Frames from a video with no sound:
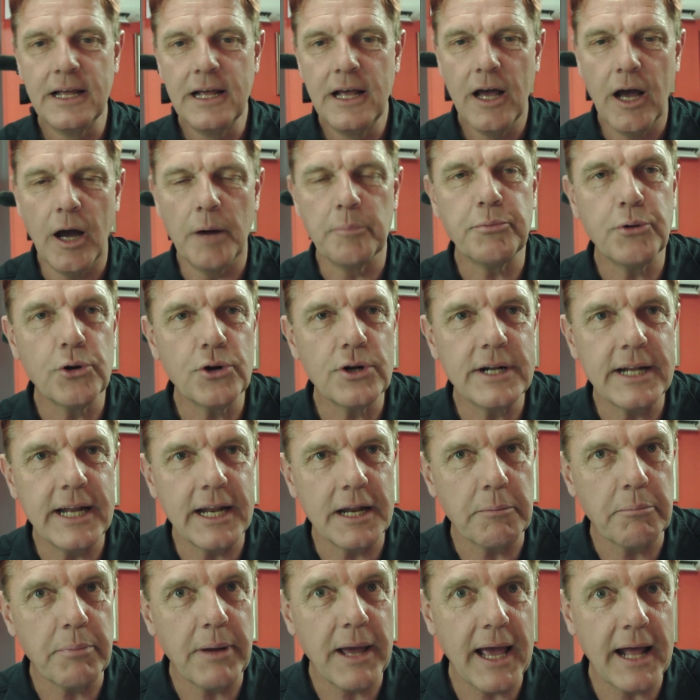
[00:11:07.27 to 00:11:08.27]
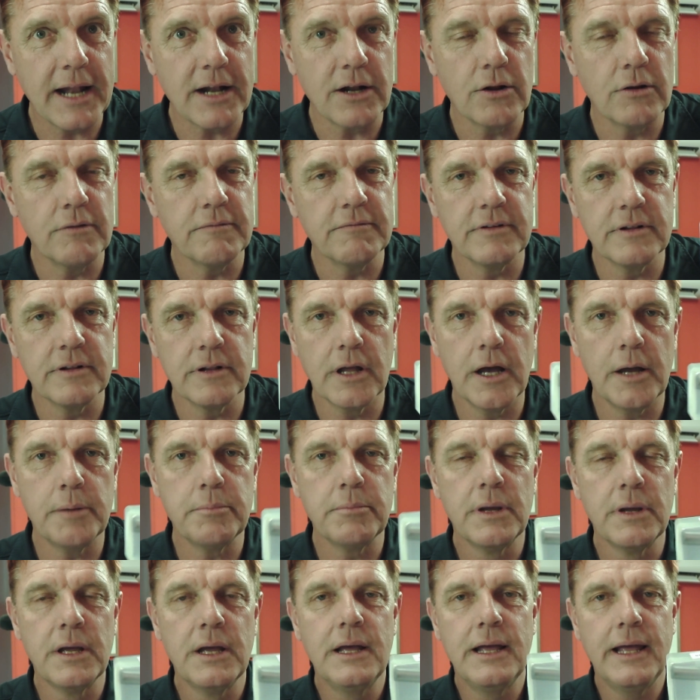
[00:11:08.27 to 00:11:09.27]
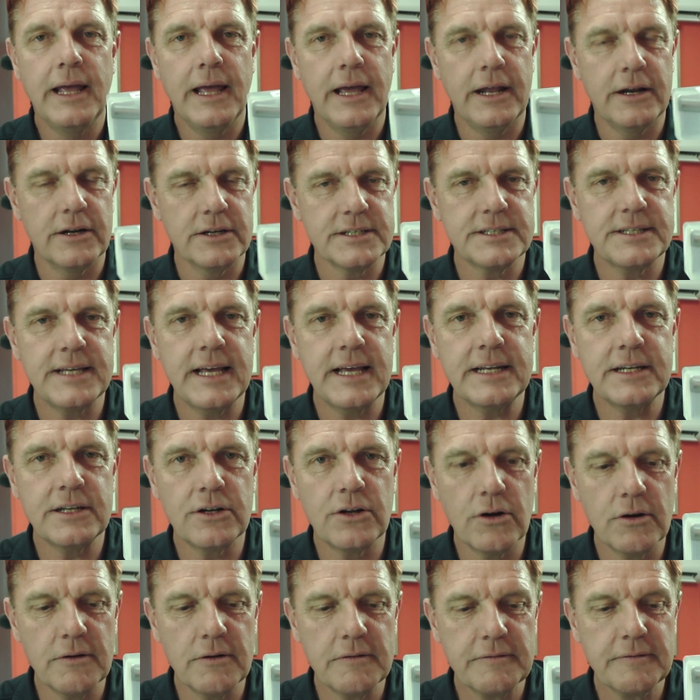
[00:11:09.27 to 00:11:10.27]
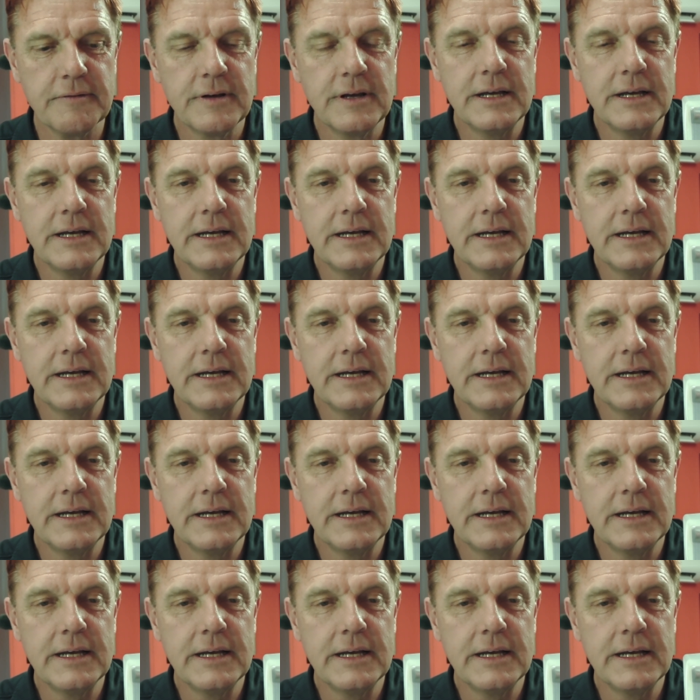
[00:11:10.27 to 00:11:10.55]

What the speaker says: I put it in a padded envelope and I send it off